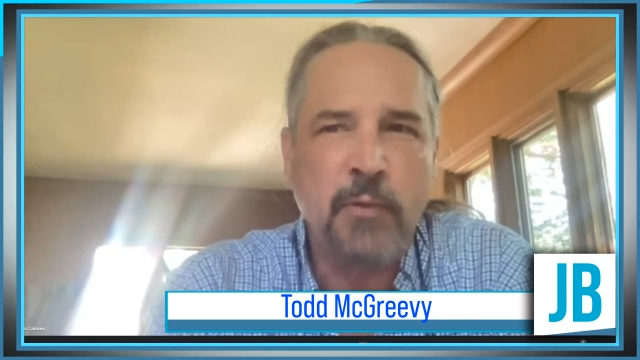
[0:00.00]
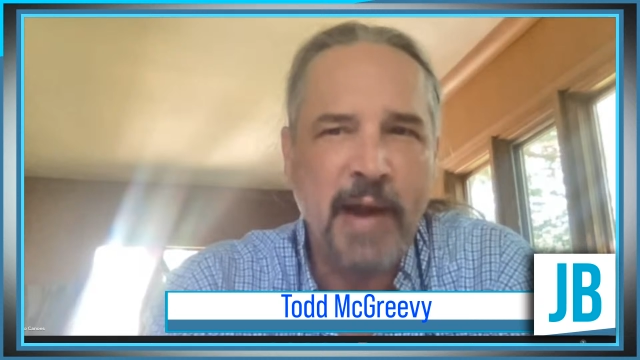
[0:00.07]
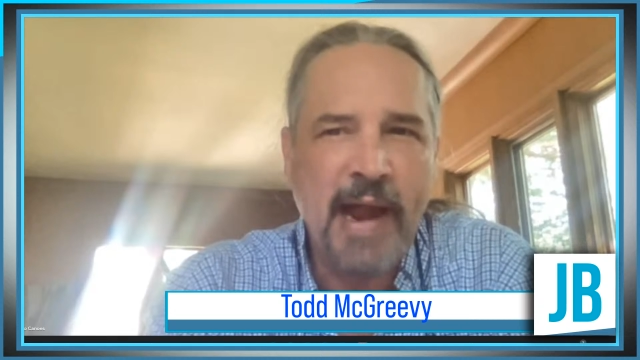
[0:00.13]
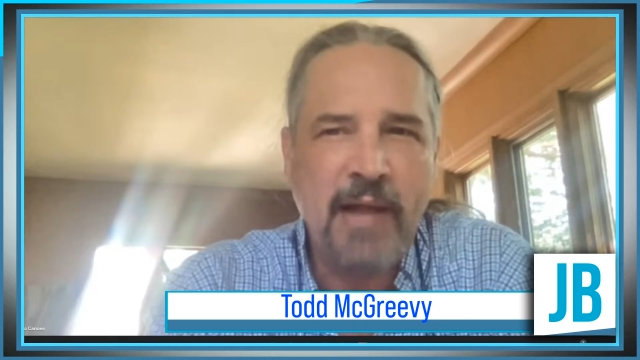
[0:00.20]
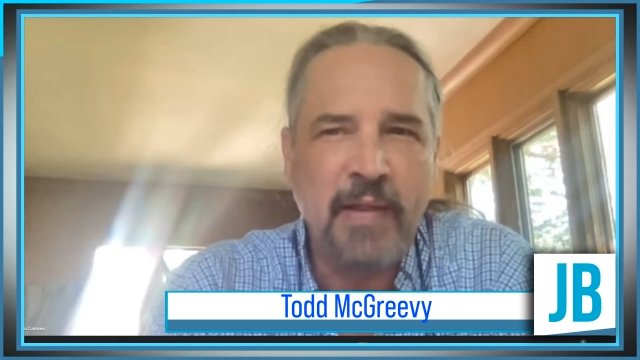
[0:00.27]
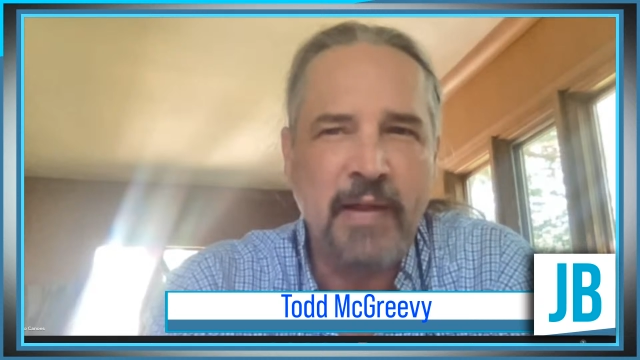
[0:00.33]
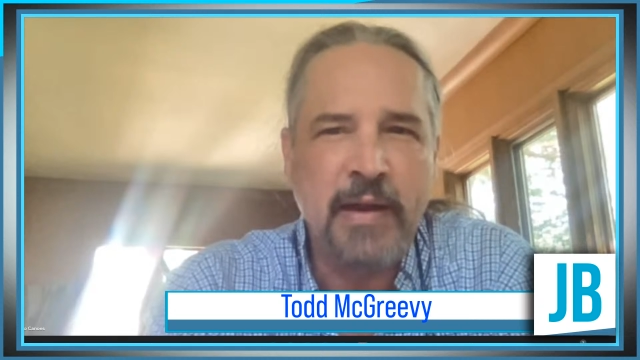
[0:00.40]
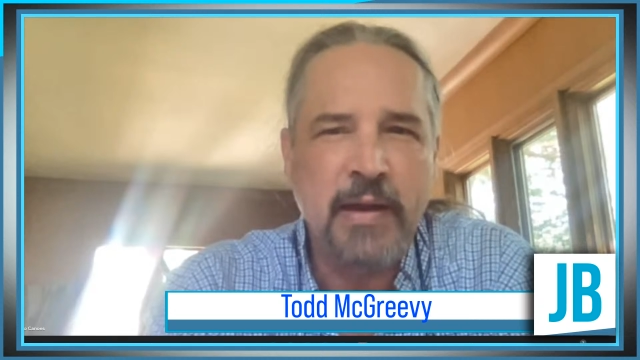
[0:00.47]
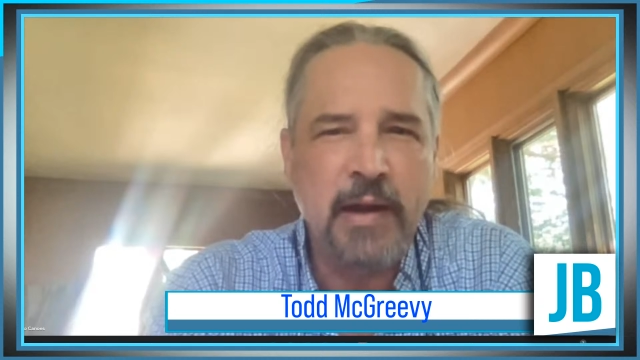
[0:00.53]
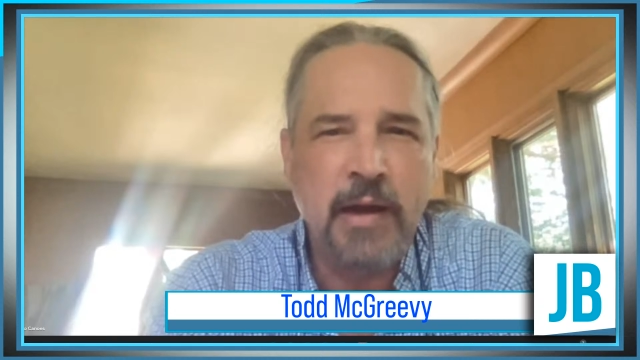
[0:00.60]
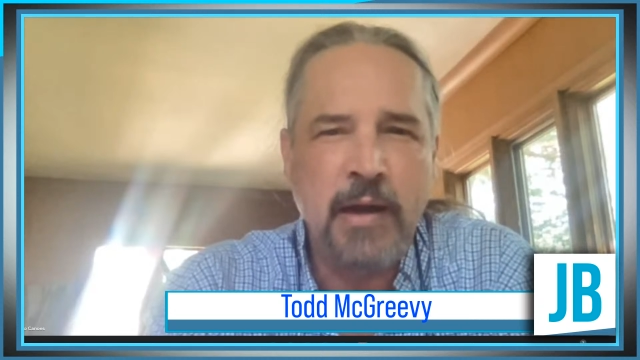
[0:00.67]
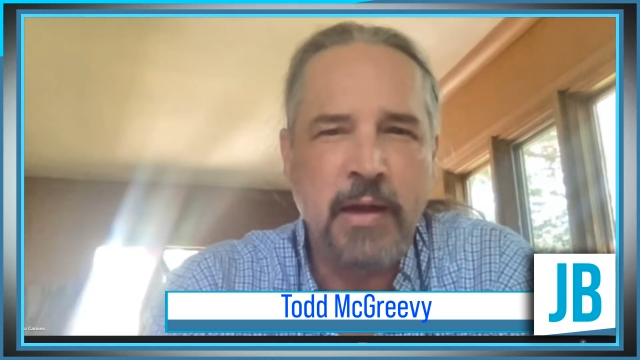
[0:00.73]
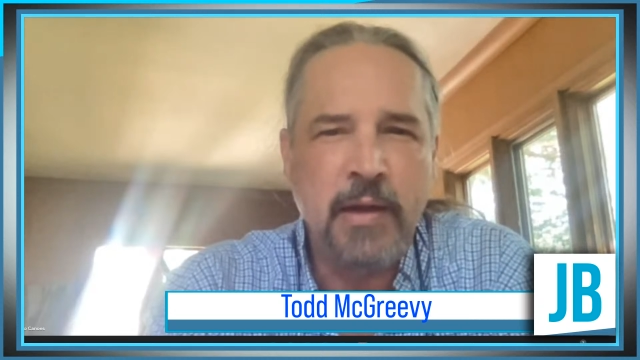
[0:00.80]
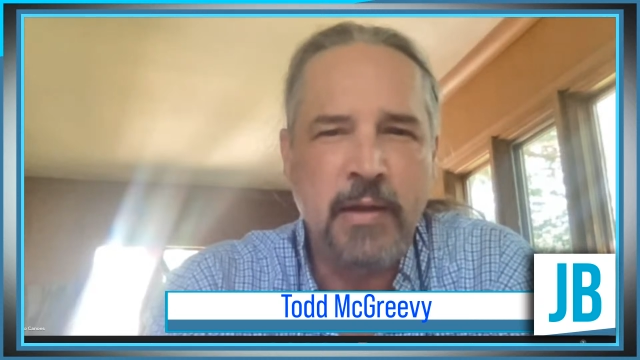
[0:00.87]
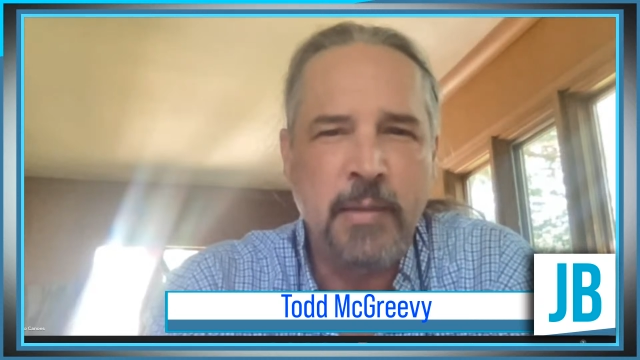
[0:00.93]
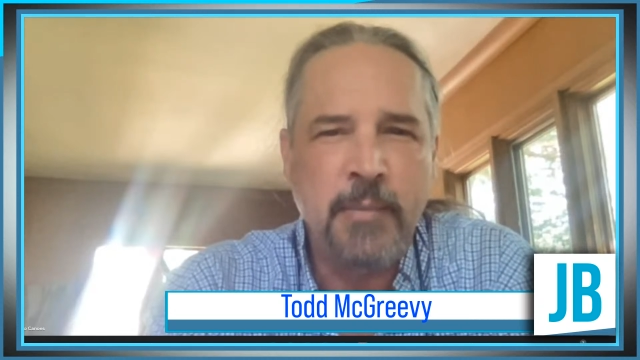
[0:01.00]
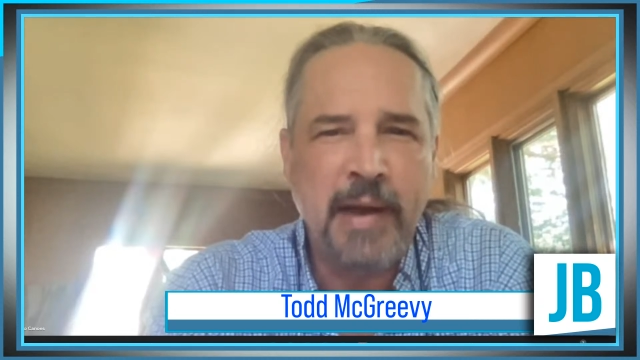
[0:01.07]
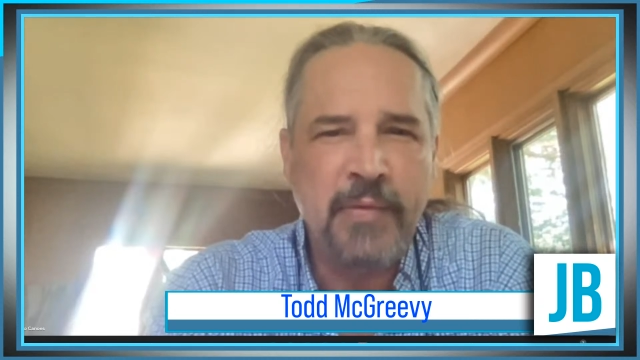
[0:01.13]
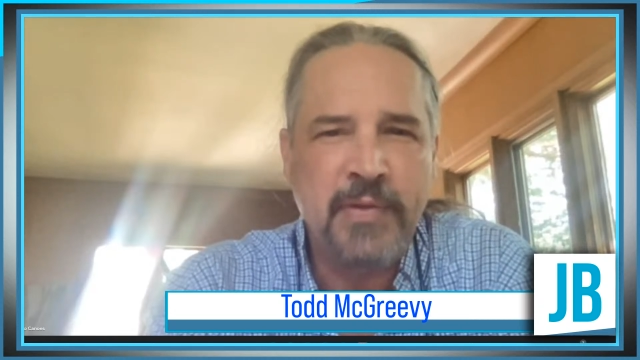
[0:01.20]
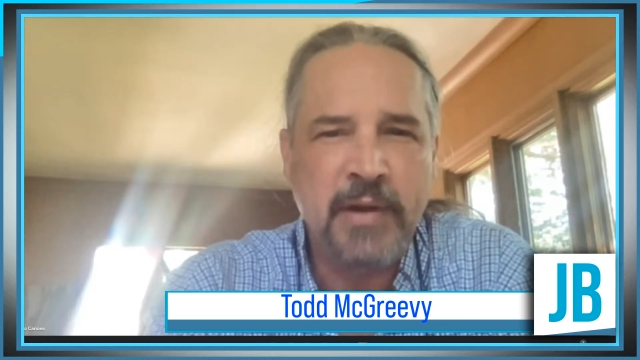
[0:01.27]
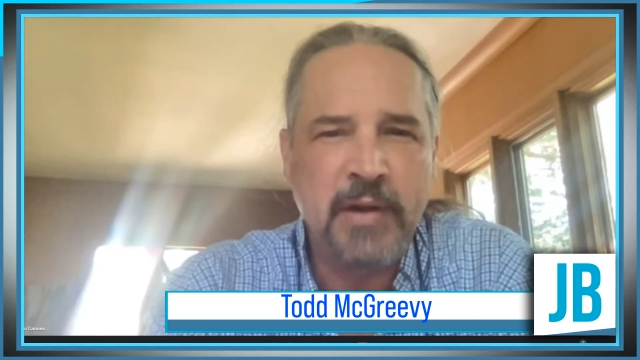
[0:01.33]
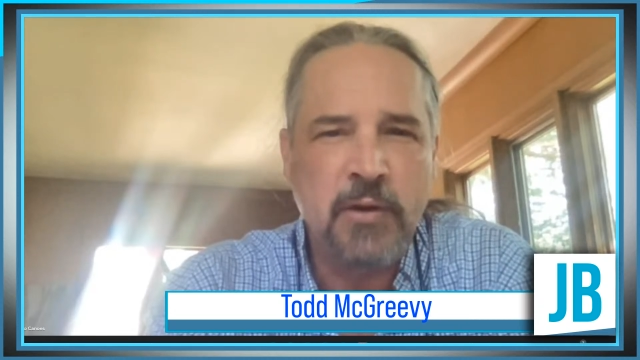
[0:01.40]
a rally
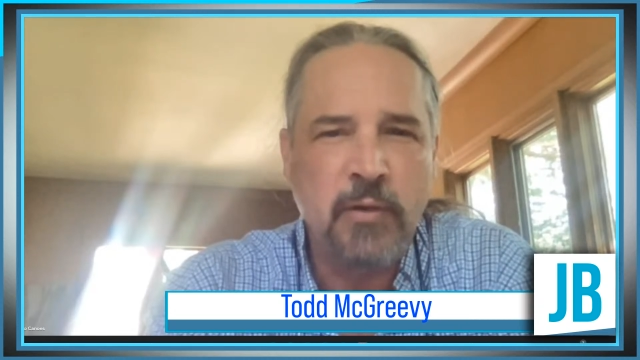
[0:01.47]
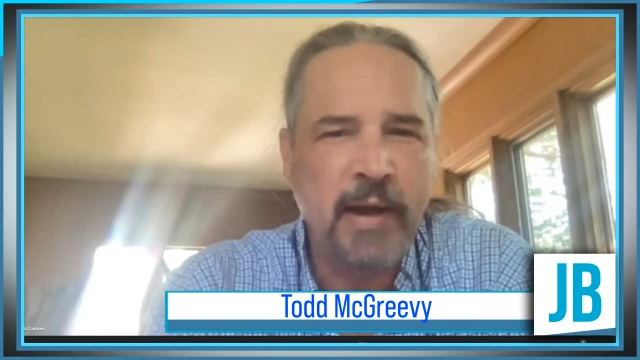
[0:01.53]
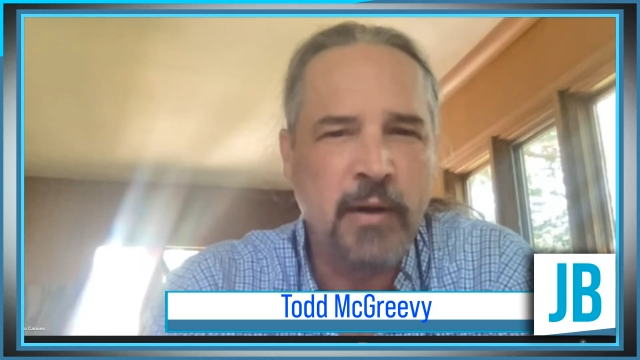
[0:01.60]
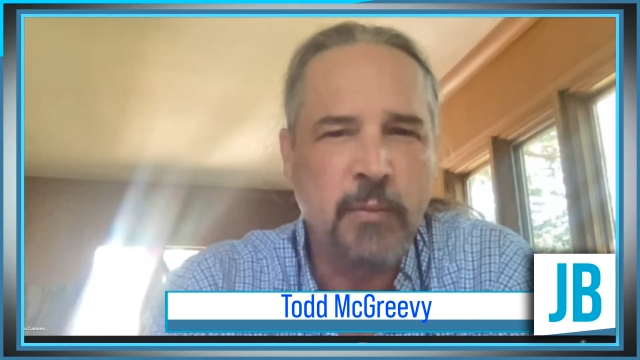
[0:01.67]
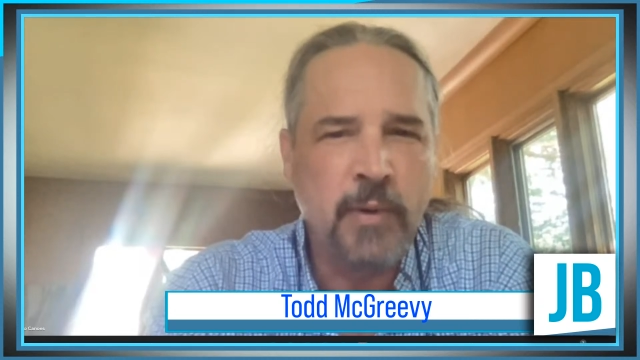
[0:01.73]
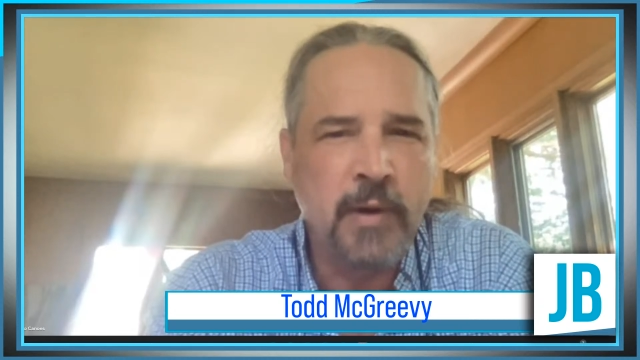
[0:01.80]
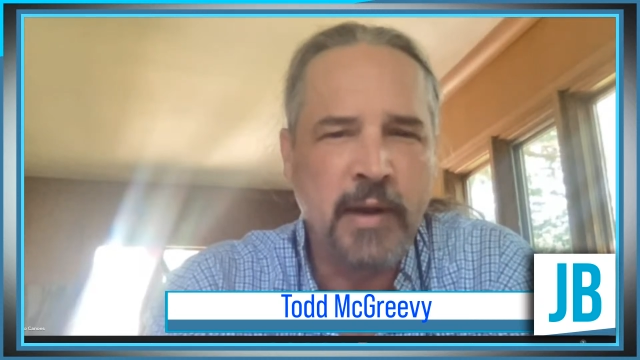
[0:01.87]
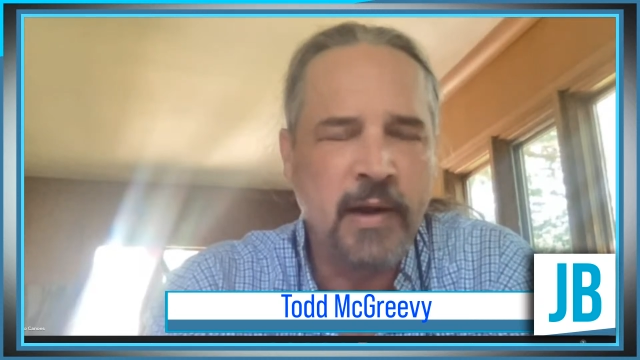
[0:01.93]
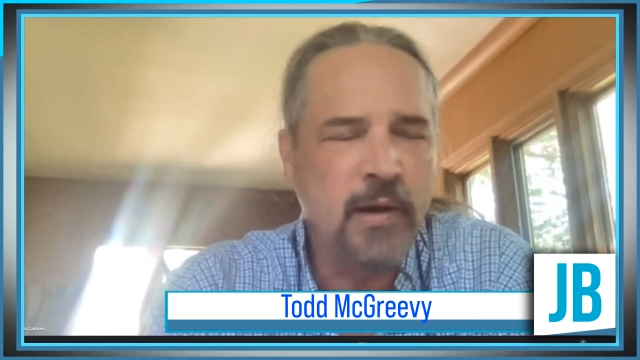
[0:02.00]
about the great,